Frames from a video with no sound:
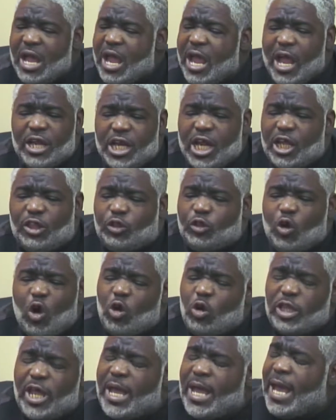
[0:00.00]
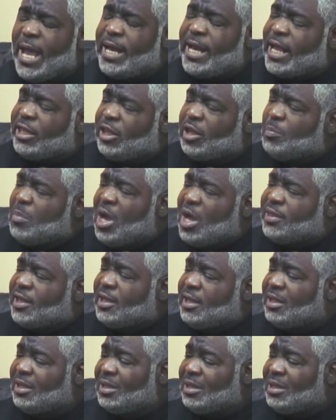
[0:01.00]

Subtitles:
and they throw the head at the mother,